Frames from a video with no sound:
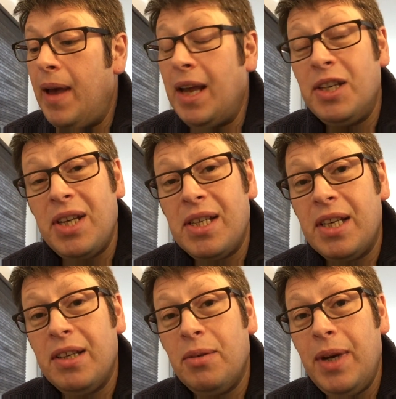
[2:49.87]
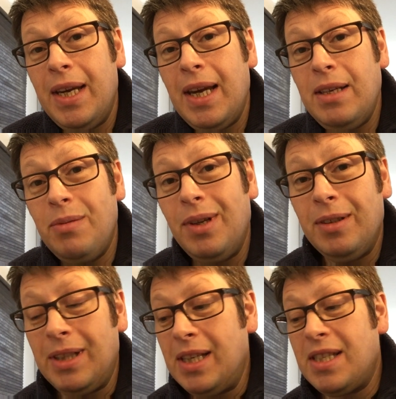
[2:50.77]
Energetic at the weekend?
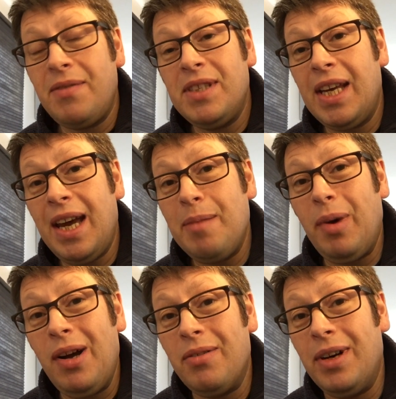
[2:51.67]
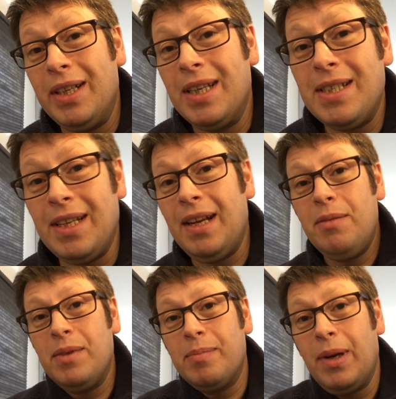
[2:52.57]
Well, I did a 70k bike ride yesterday
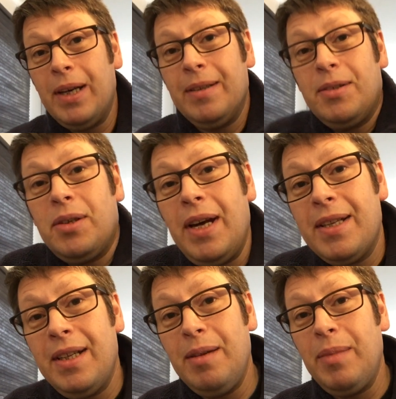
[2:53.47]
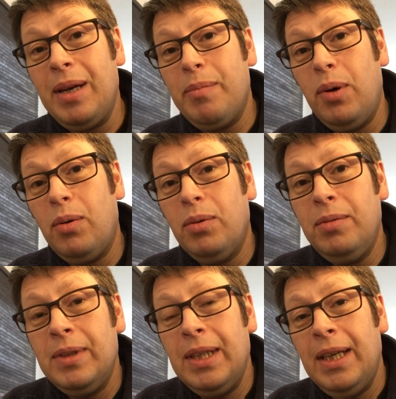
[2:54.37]
with my triathlete mate
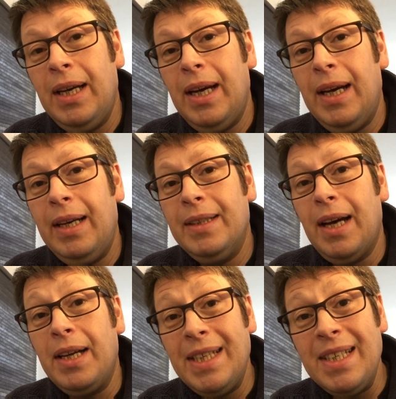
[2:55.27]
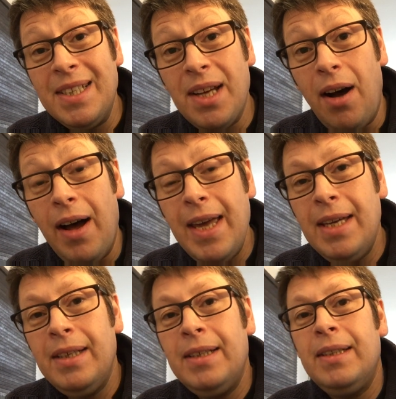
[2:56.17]
Paul, and I didn't die,
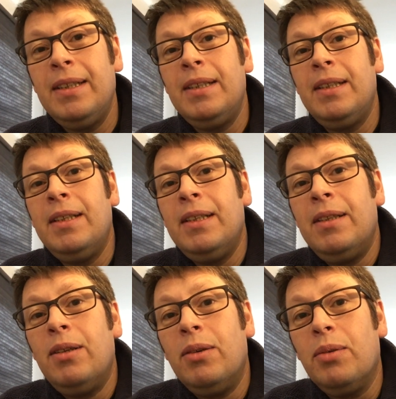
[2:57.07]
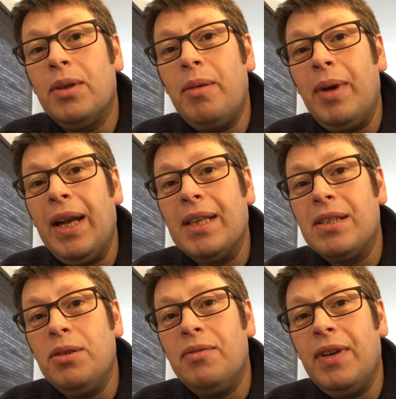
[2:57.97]
although my legs
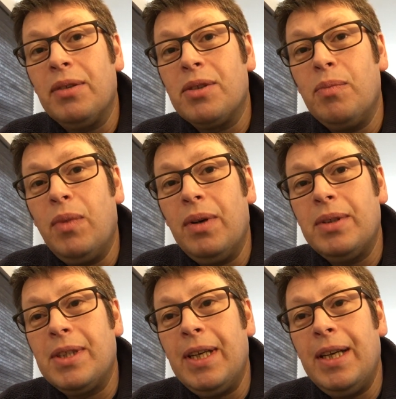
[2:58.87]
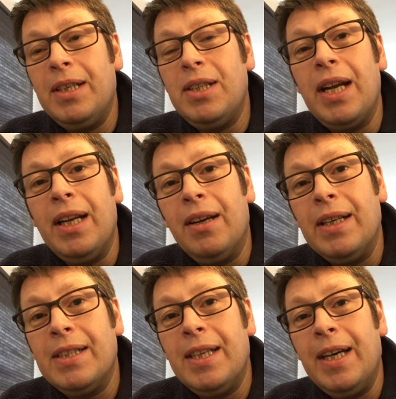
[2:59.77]
do feel somewhat
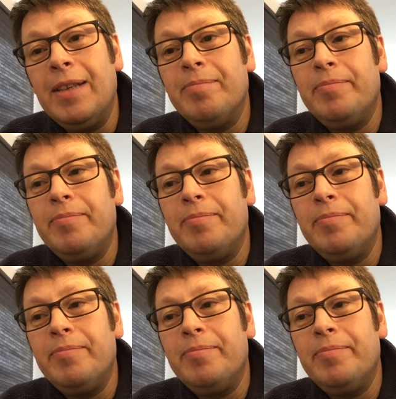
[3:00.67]
jelly-like today.